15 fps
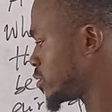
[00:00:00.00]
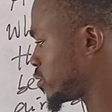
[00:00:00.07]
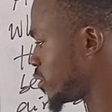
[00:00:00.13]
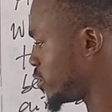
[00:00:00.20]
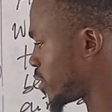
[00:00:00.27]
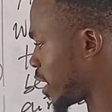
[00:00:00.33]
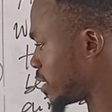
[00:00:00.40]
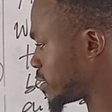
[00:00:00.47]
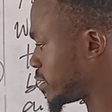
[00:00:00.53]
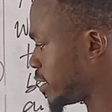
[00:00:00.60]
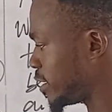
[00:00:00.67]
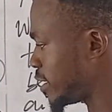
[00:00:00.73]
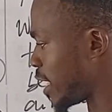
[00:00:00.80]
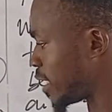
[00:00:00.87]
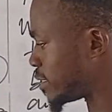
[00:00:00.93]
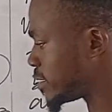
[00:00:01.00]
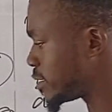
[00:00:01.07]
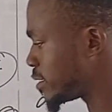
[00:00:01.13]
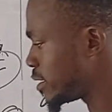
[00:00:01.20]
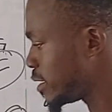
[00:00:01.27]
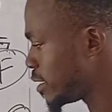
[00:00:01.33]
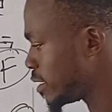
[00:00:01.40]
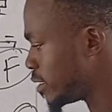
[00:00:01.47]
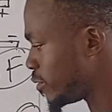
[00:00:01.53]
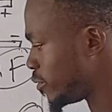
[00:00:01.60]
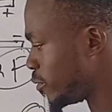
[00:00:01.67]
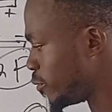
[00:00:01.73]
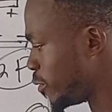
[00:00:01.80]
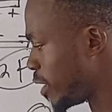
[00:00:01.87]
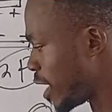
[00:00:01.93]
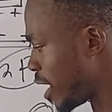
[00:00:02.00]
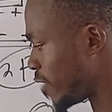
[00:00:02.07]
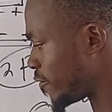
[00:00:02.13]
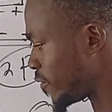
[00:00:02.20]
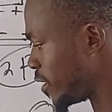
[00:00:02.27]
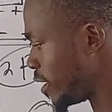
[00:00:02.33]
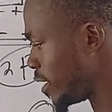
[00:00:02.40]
So you can see that we have